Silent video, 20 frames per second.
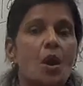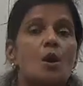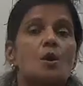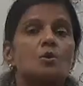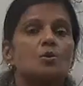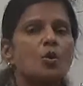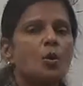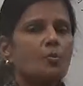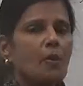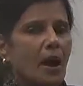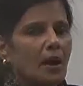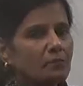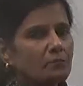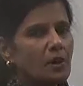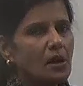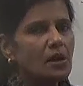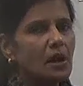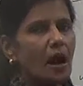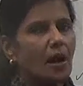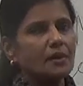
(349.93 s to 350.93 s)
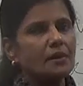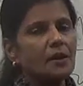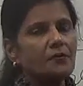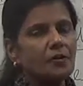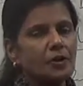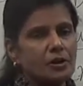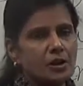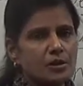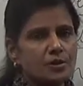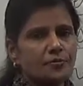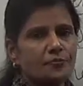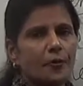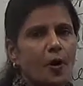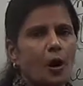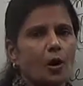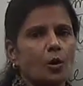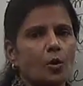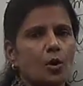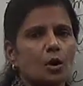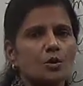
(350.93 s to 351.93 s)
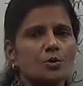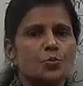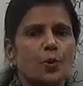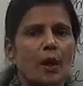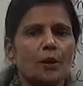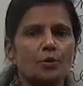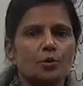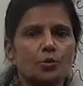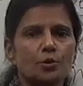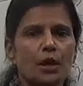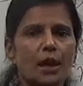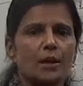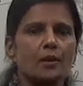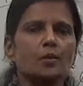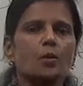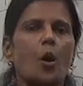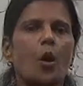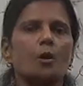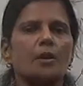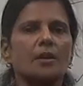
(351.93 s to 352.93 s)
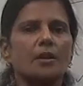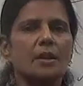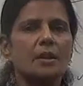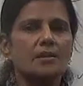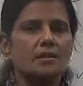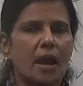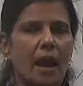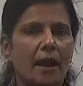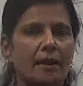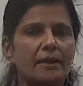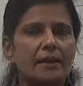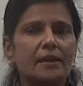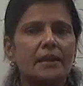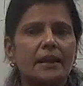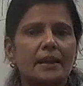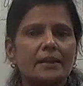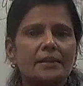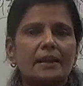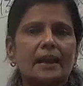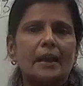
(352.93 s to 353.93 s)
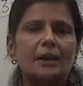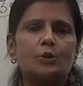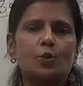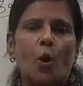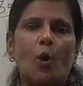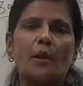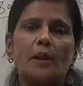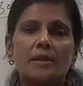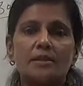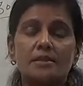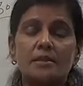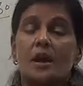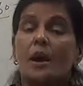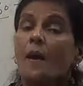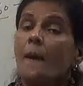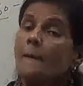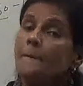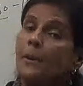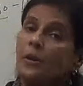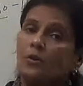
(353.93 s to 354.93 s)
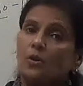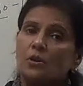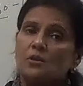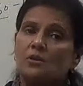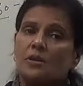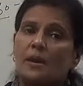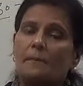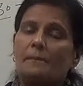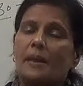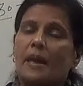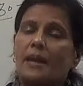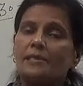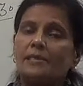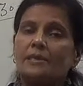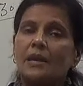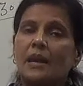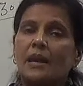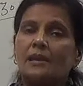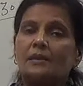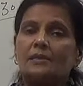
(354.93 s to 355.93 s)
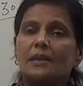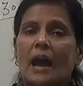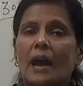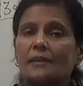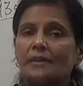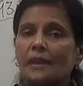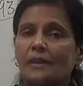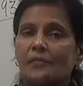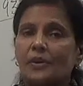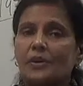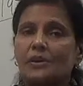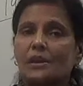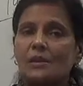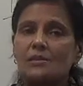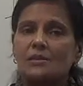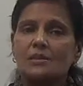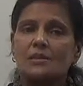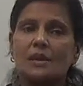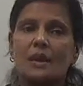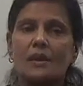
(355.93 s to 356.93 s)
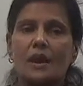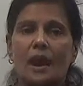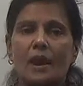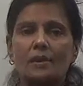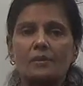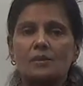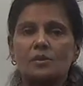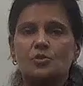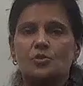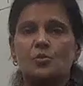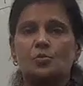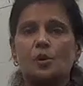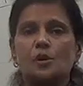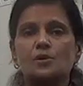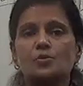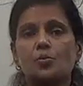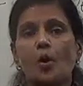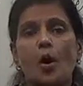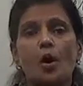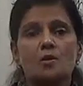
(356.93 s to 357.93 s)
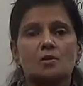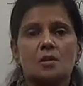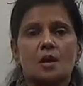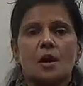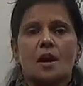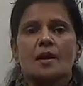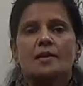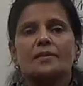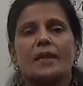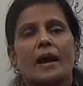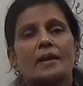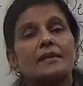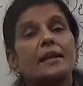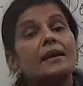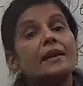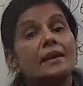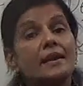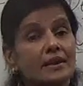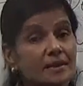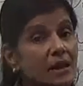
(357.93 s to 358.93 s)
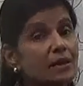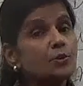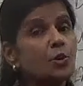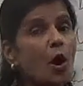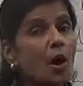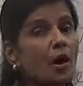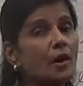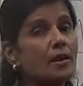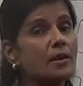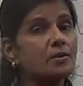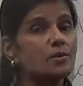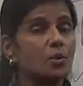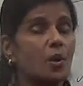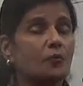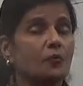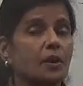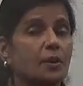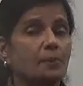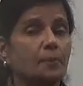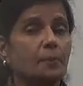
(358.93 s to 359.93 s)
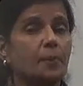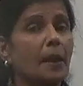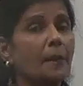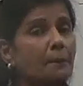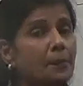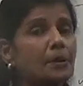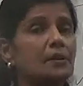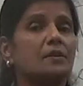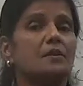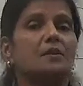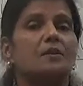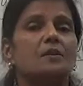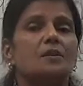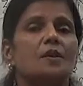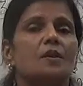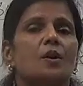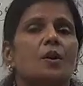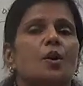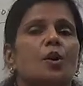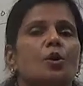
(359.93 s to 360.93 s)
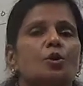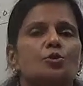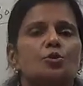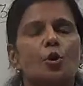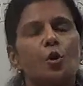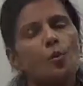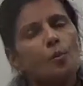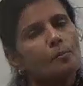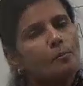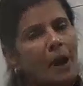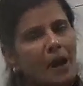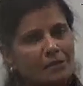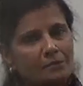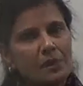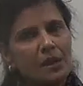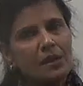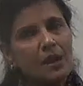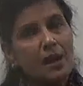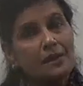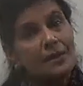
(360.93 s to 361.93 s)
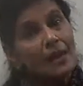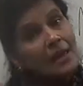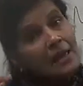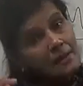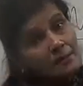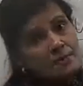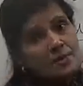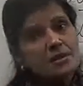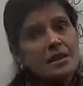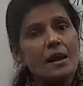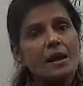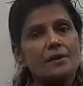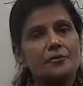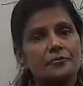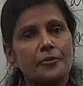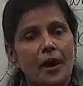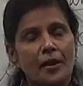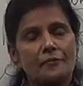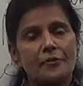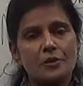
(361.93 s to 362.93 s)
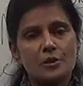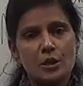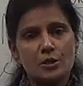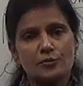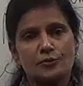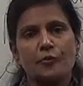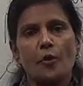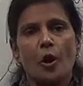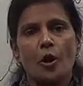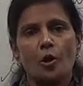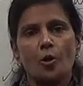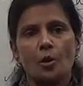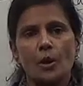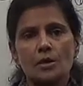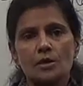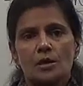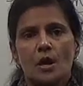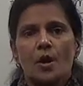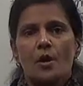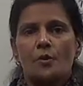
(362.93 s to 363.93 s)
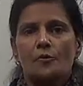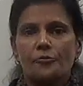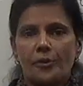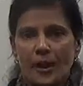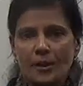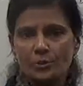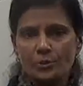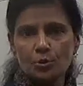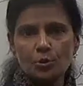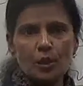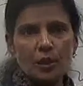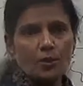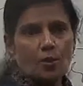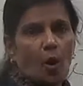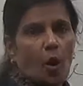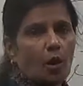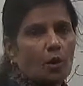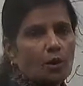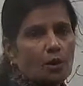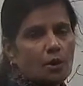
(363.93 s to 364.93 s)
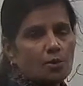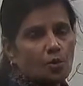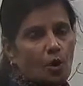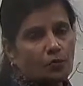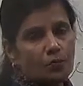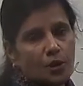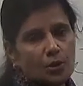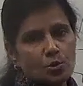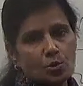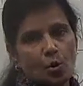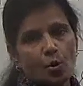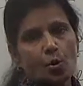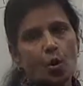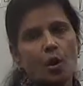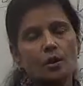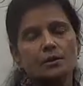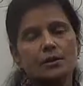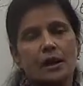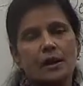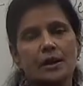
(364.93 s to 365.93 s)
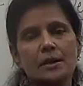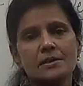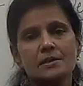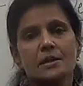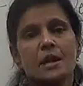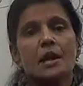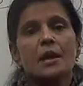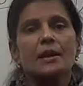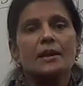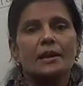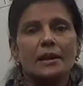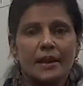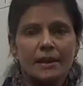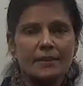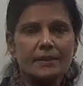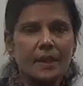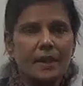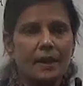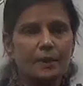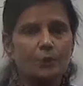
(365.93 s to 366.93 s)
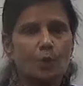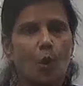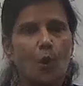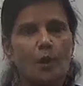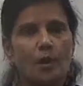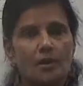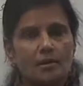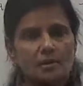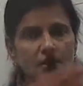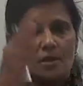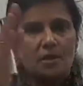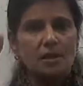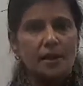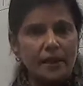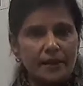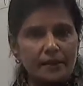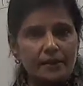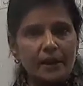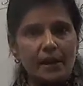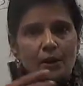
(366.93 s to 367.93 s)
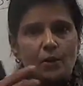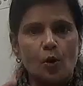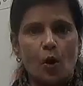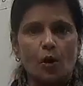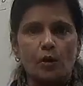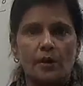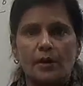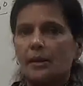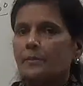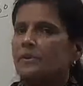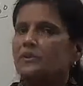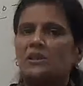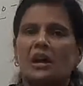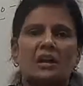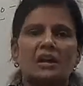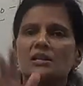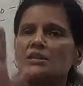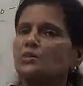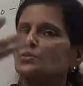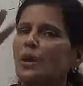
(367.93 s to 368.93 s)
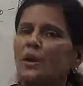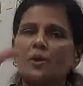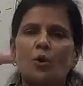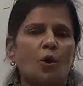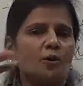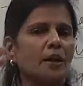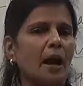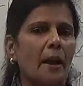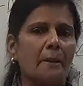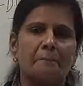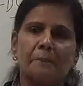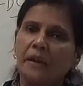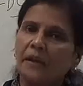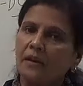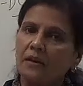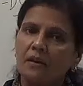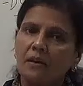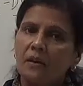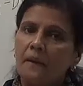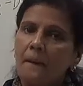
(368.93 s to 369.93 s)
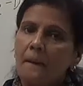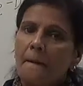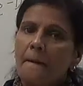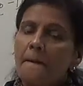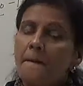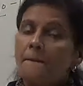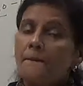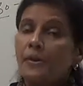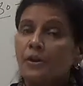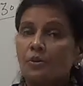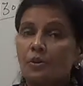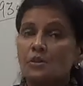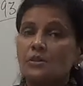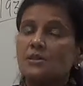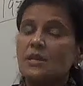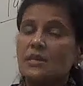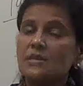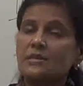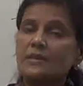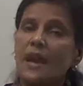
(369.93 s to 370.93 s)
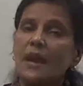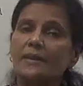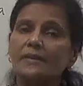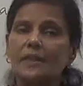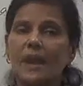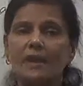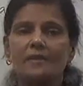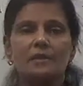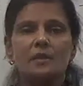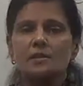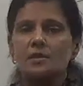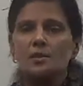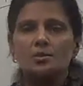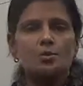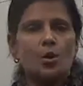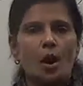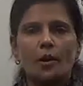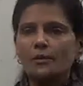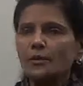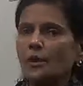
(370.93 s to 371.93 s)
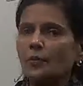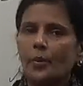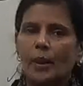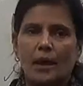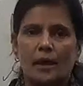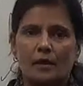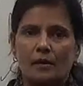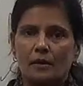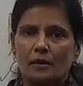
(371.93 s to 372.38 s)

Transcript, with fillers: So Mahatma Gandhi with his followers went to their colonies and cleaned their toilets because the main thing that they were considered untouchables was that they cleaned the toilets of the people. So Mahatma Gandhi himself and with his followers went to their colonies of the so-called Dalits, cleaned their toilets, cleaned their colony but Dalits were not happy because they said that this is not the way